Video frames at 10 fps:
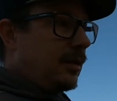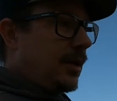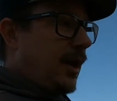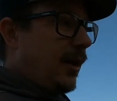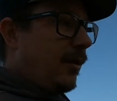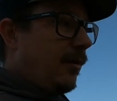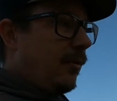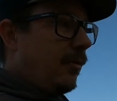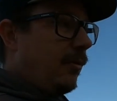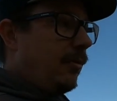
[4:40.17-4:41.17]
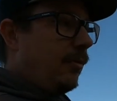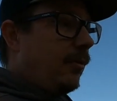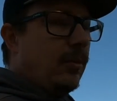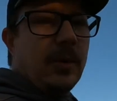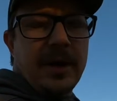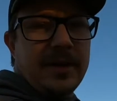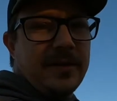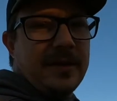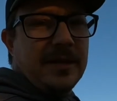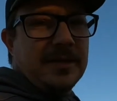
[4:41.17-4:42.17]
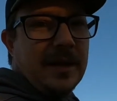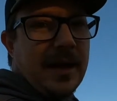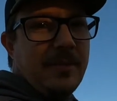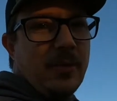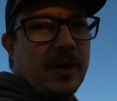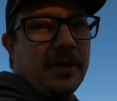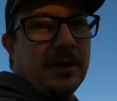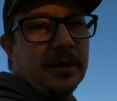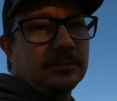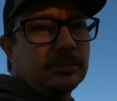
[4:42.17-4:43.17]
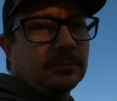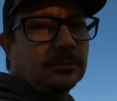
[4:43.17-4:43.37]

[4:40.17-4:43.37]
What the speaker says: Now, one of the things that I'm wondering